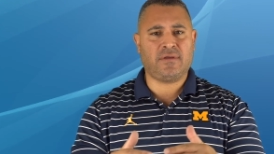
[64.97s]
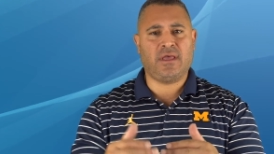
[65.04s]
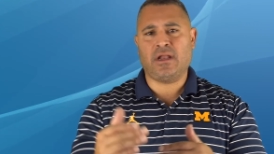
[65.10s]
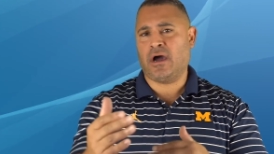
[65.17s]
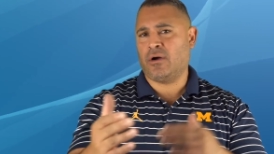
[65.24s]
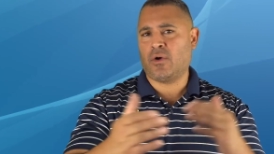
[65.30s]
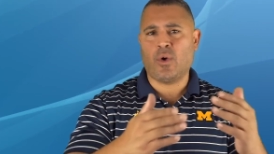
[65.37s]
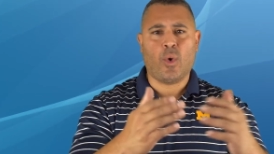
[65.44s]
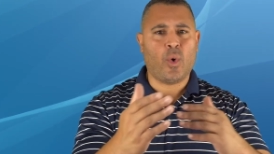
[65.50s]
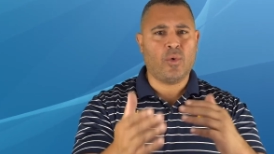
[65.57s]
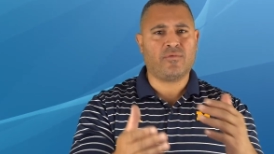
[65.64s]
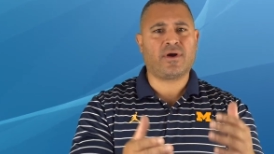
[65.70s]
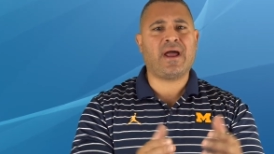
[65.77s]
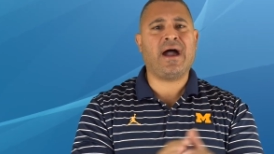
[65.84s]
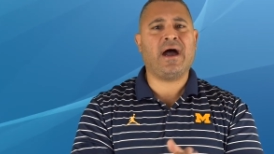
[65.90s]
And I'll go
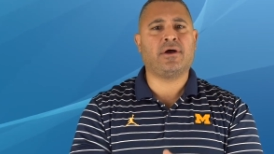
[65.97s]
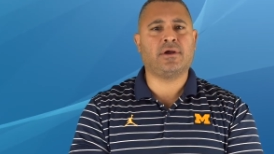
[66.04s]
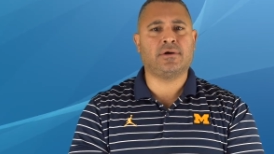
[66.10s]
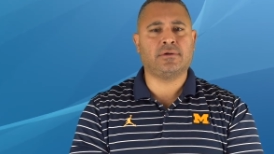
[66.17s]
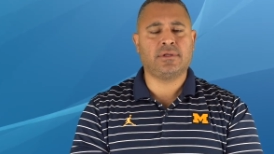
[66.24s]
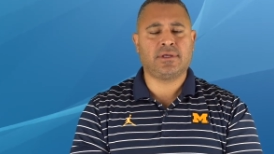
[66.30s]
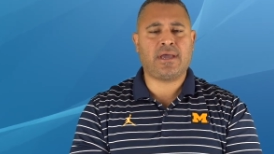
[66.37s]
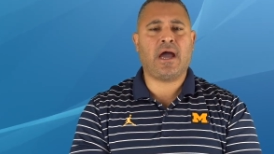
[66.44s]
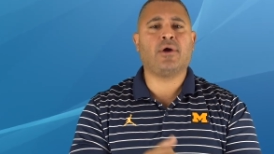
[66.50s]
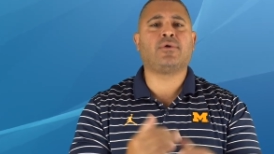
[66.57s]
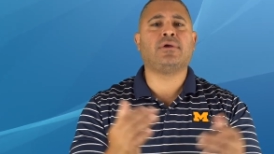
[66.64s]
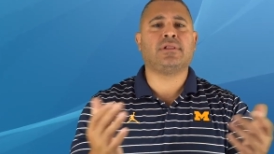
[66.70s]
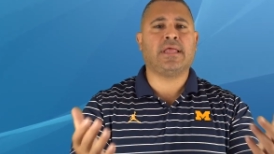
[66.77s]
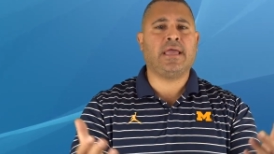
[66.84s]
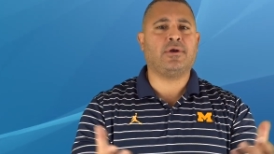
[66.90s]
over how to
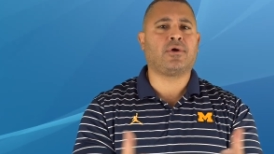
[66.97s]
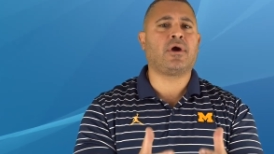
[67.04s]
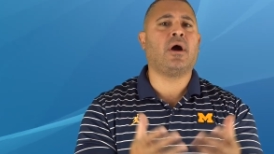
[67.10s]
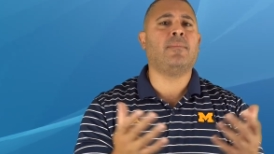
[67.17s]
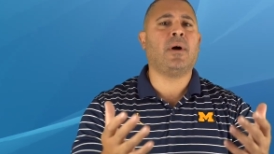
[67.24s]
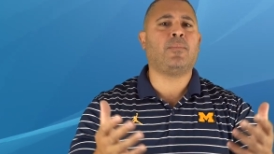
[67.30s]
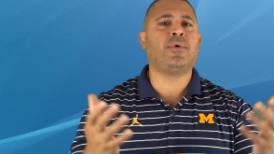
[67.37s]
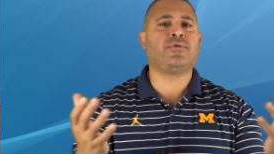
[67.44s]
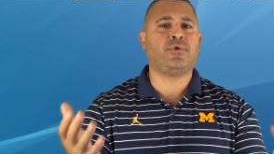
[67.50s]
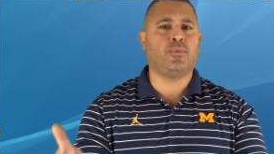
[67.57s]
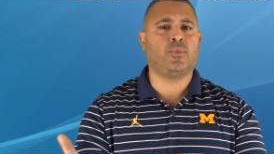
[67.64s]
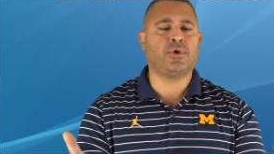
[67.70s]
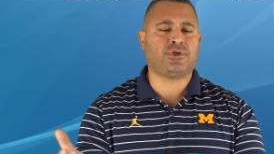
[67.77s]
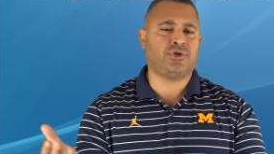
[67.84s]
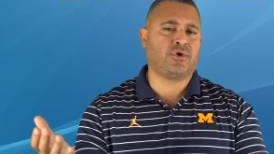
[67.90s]
calculate or come up with
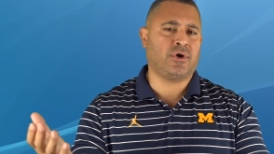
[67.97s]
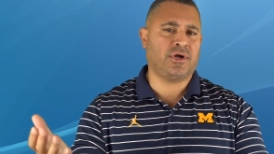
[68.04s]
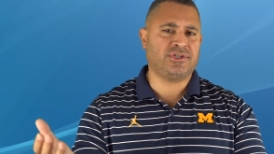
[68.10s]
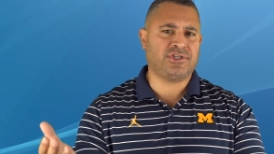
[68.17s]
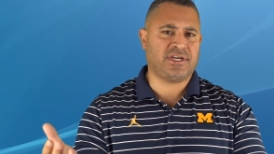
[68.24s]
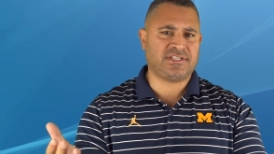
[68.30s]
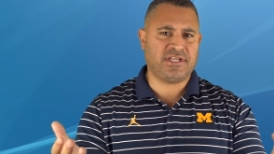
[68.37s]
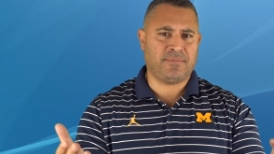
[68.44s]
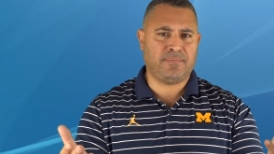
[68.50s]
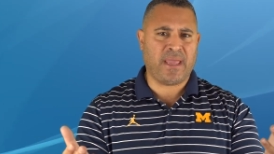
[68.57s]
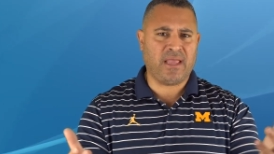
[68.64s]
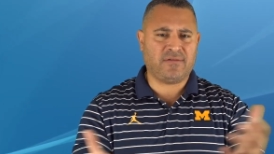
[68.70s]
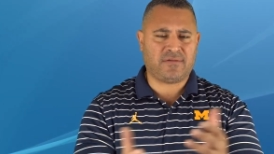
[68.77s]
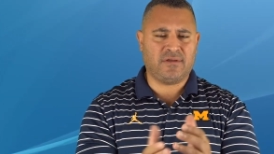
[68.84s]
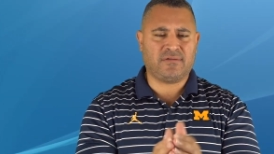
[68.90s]
what your adjusted
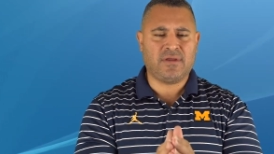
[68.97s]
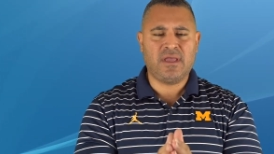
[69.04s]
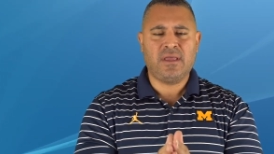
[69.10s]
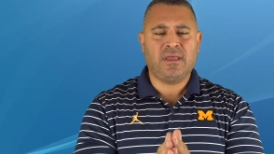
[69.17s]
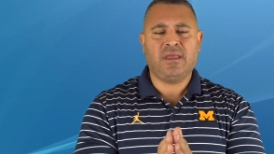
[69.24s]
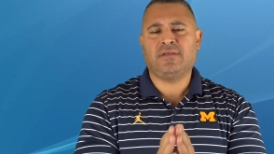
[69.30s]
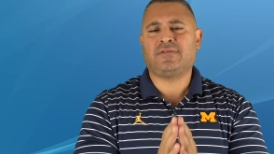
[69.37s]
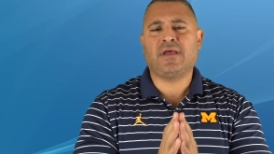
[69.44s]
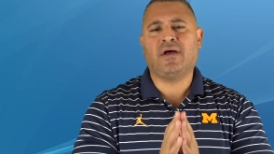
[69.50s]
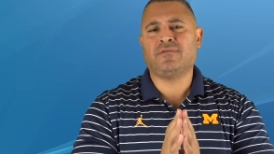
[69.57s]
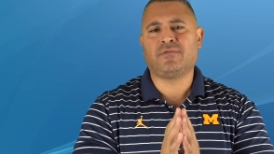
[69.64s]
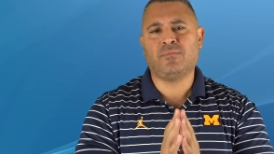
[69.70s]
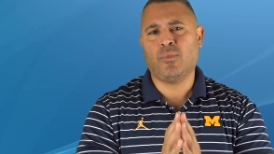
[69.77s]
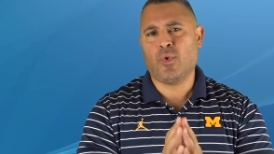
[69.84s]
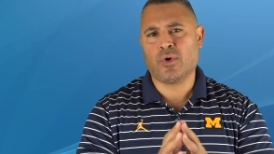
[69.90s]
basis. It
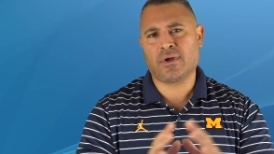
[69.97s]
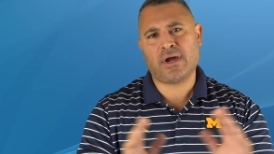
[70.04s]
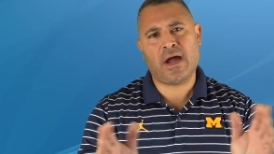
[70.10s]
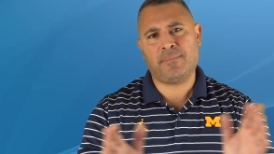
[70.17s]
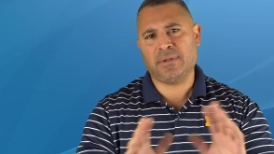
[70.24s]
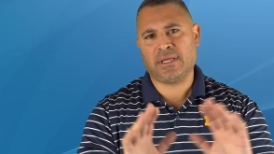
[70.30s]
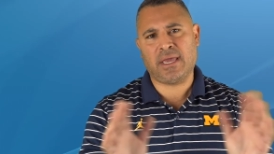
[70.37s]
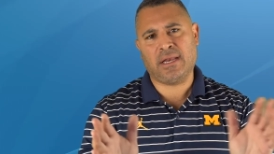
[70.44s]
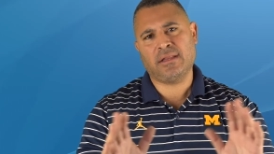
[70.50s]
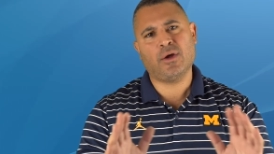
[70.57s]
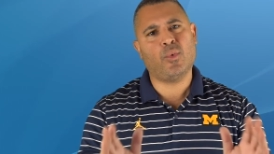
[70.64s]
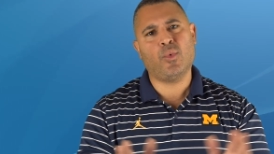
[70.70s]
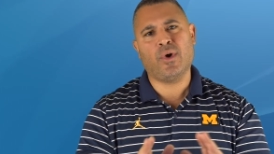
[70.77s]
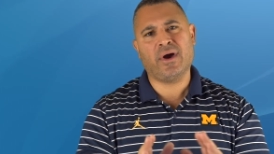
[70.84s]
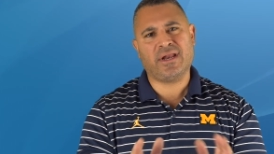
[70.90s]
sounds more complicated
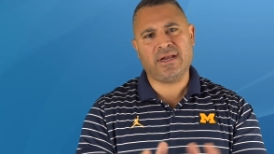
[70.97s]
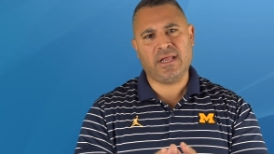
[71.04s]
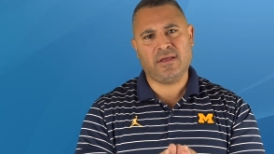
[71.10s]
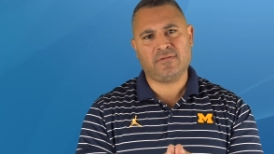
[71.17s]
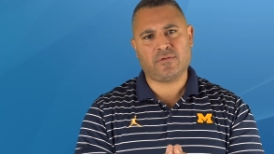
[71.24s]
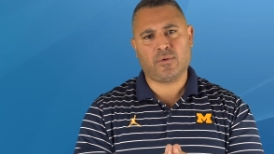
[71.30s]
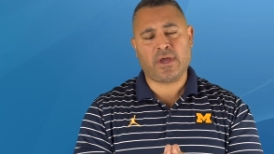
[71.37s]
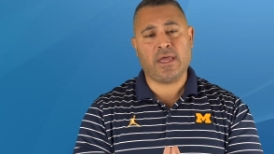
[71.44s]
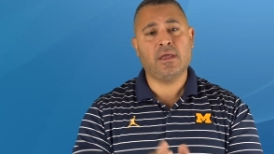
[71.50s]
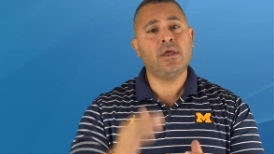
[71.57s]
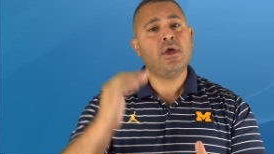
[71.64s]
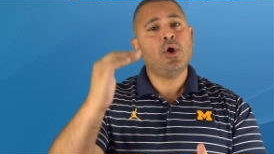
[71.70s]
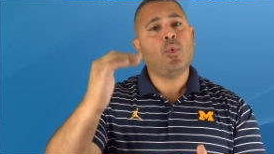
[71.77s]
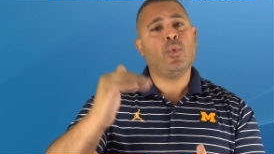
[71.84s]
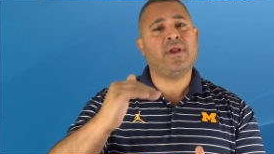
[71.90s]
than what it is, okay?
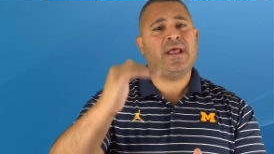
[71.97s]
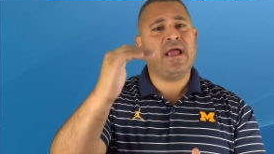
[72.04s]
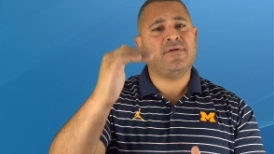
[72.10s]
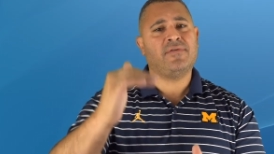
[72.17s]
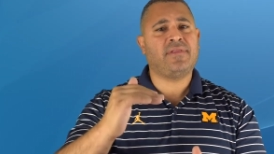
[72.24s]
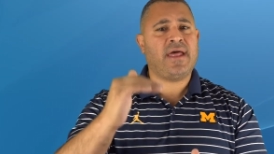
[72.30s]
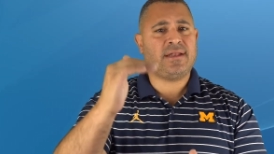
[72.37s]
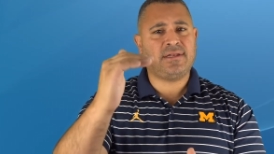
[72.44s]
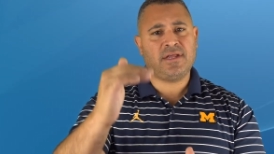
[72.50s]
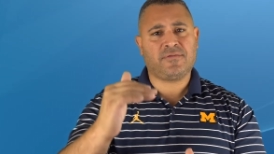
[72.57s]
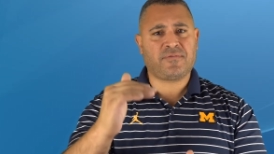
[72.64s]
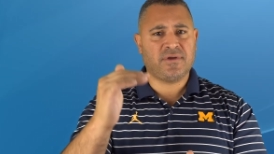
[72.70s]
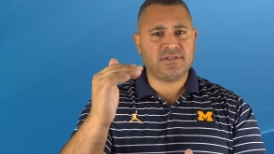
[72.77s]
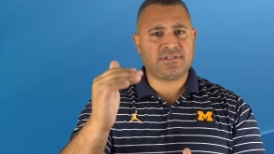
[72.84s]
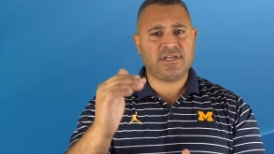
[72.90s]
Whatever that
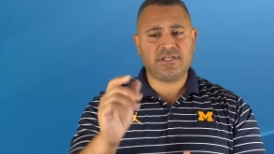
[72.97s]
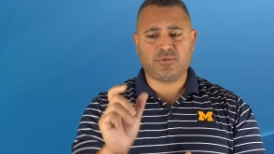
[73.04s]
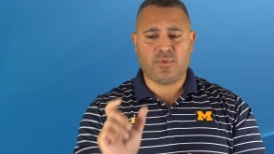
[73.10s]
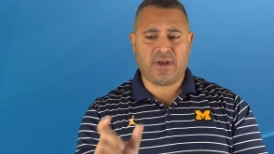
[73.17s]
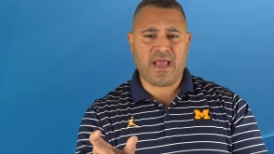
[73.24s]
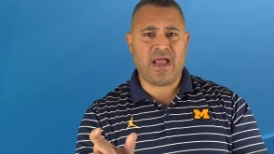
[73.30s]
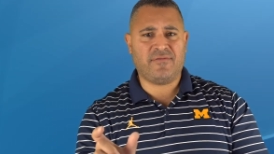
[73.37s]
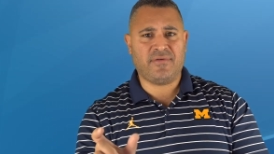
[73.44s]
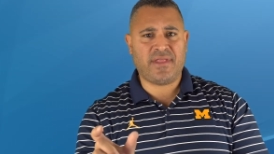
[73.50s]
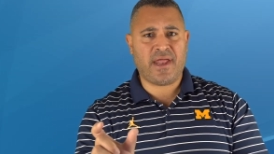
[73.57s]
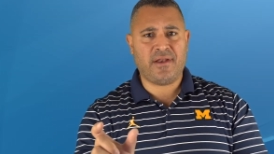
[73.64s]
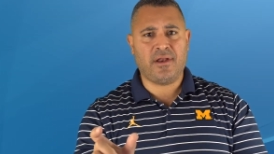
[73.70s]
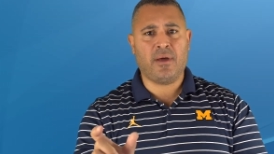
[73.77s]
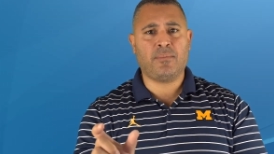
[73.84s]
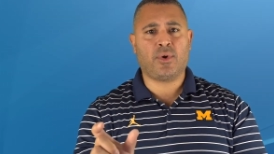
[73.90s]
difference is, whatever that
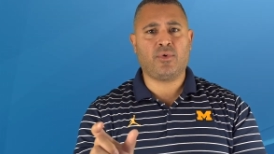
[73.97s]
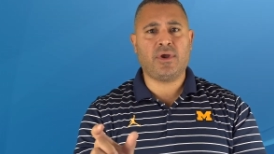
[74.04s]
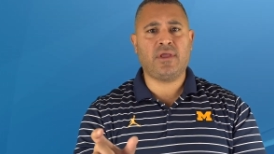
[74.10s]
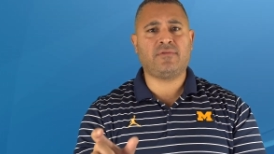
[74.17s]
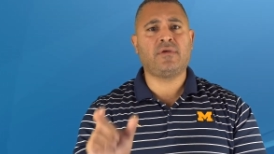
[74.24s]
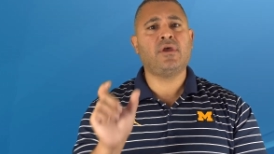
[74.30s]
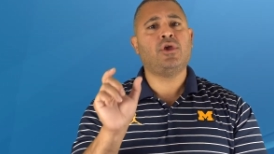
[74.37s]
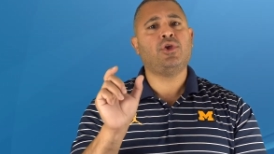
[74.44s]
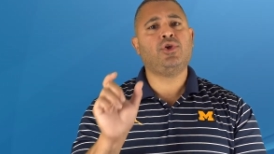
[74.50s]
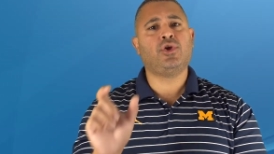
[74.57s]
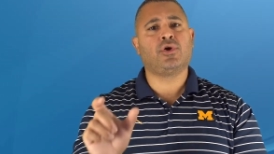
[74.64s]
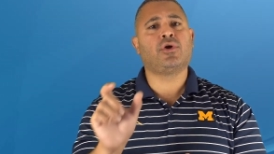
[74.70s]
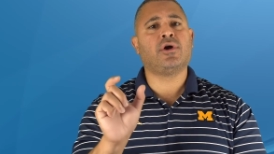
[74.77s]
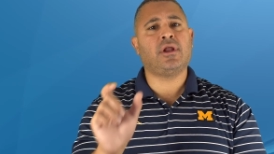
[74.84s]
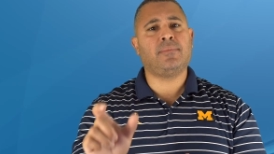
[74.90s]
number is,
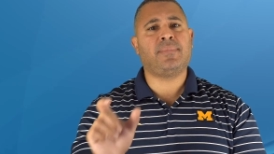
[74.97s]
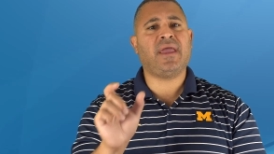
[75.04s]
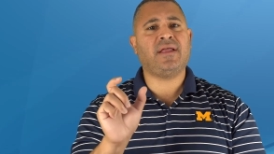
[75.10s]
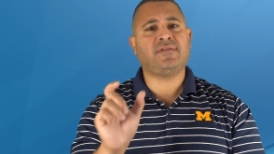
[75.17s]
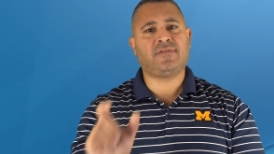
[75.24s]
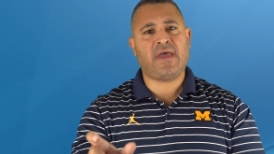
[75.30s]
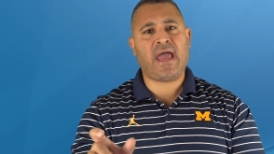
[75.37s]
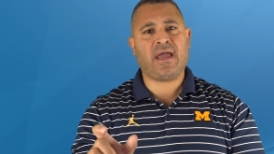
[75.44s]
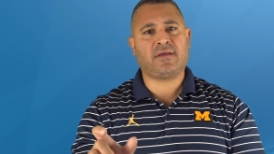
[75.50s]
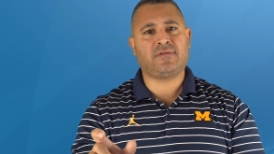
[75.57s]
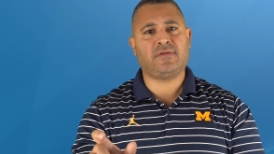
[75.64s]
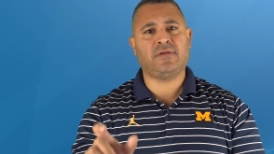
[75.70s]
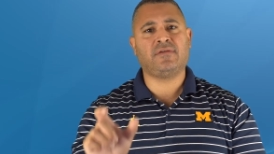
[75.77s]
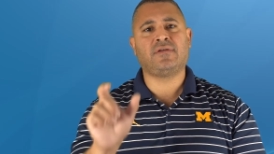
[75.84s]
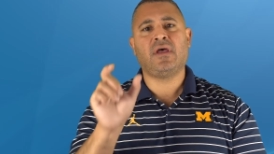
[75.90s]
you're gonna pay
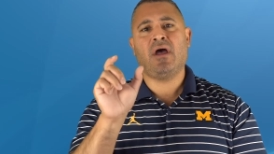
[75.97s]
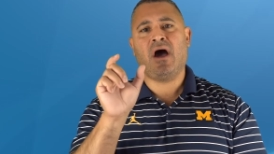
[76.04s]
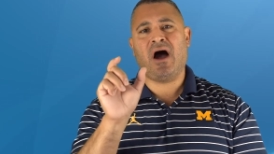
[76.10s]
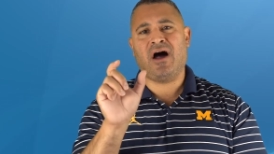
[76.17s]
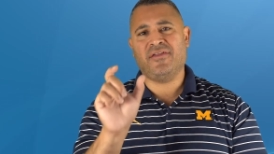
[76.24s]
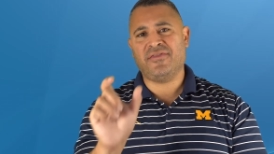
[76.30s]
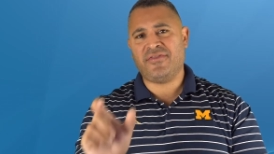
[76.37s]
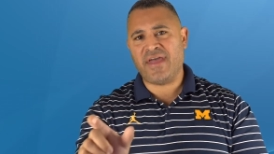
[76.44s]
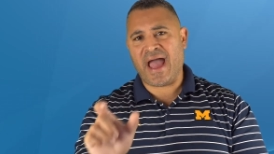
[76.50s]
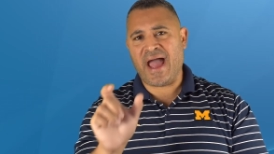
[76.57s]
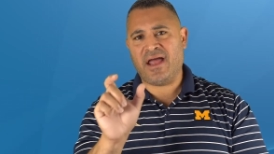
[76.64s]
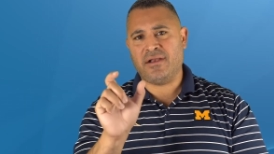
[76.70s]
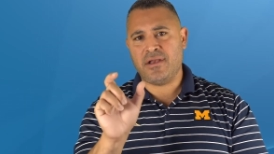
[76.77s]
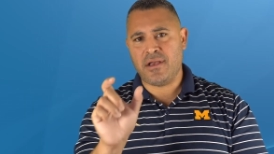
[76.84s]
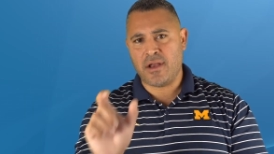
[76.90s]
taxes on
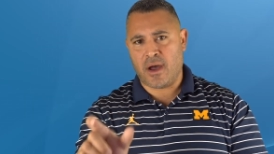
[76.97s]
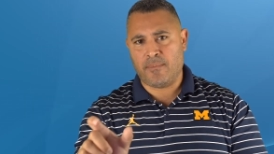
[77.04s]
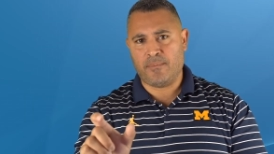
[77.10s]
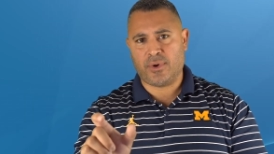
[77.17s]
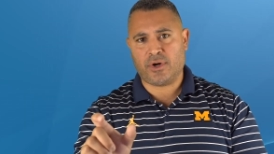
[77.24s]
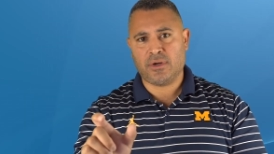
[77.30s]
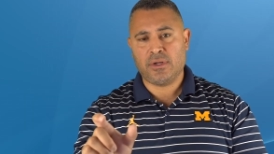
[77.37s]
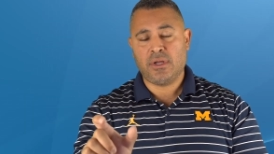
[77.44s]
that number.